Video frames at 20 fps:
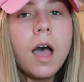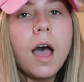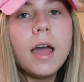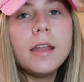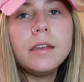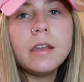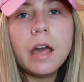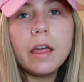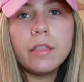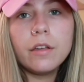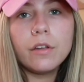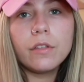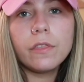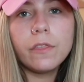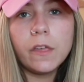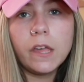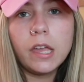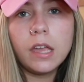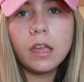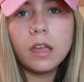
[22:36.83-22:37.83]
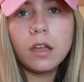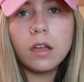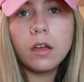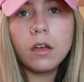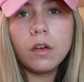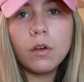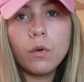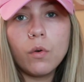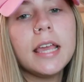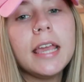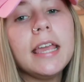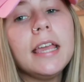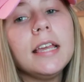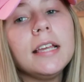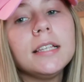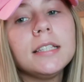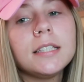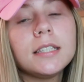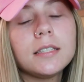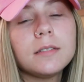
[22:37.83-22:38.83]
Another thing
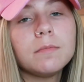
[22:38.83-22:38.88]
is